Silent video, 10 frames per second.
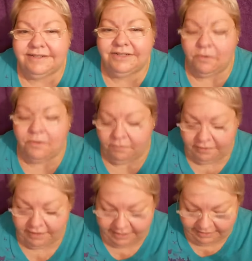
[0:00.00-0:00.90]
Don't
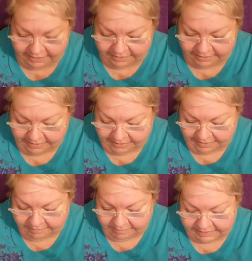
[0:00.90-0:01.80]
worry
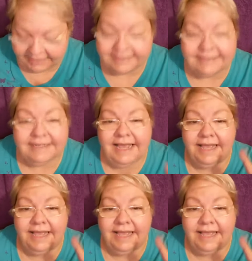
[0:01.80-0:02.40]
because